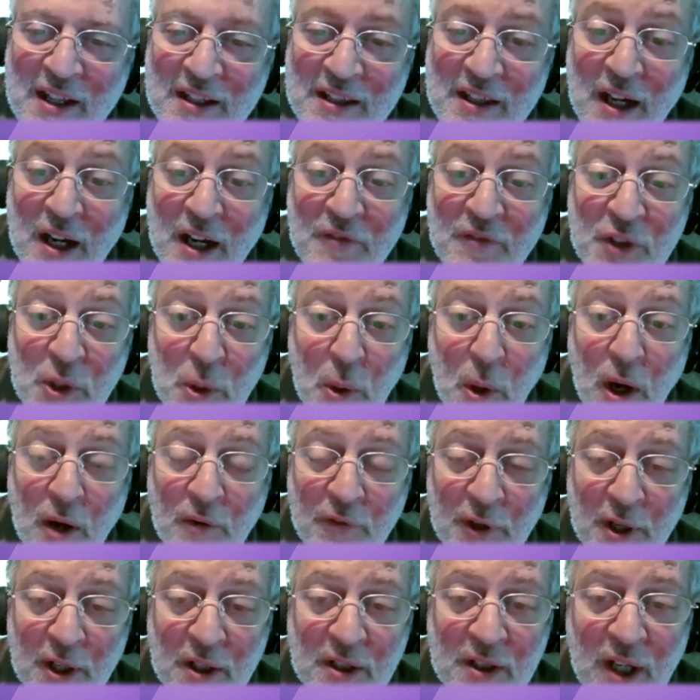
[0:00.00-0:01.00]
And I flew
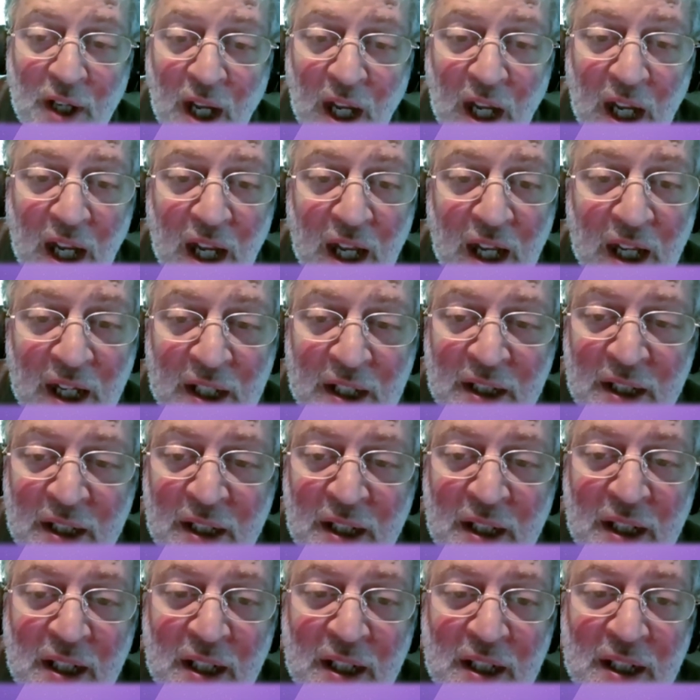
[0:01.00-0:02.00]
over
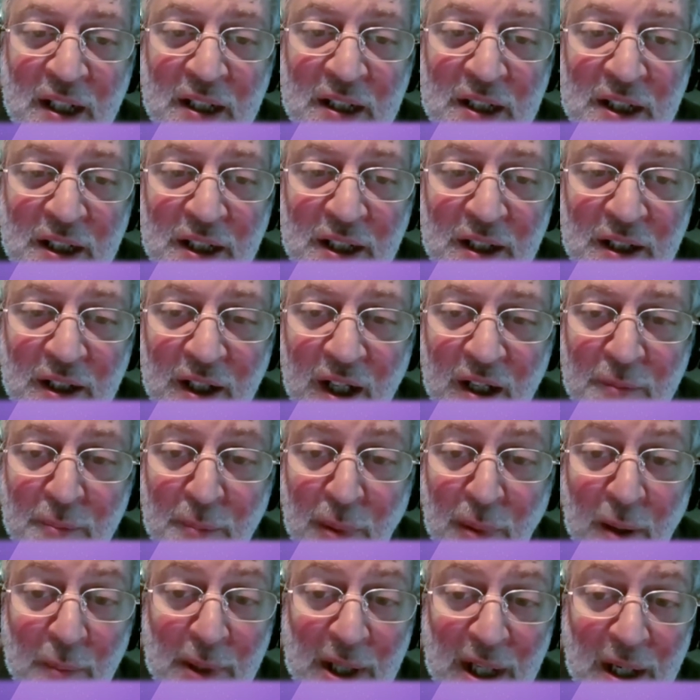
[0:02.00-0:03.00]
to
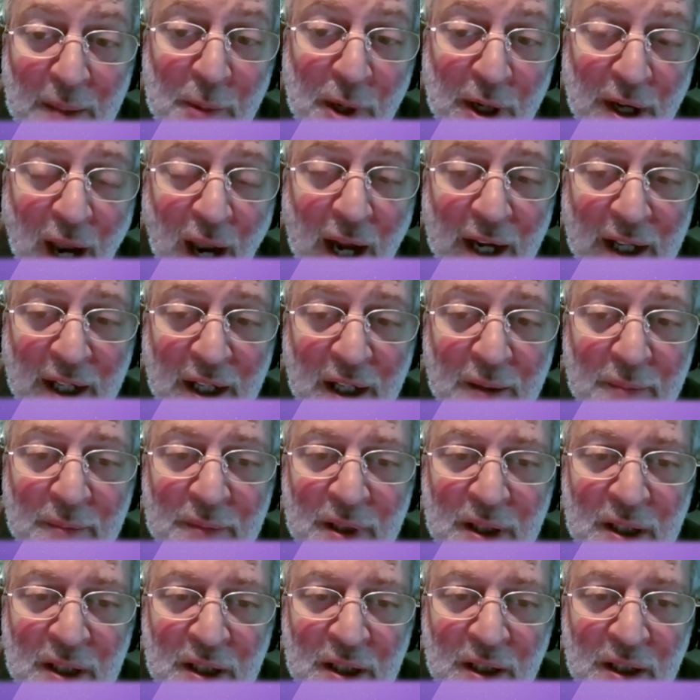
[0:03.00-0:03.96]
Birmingham or Nottingham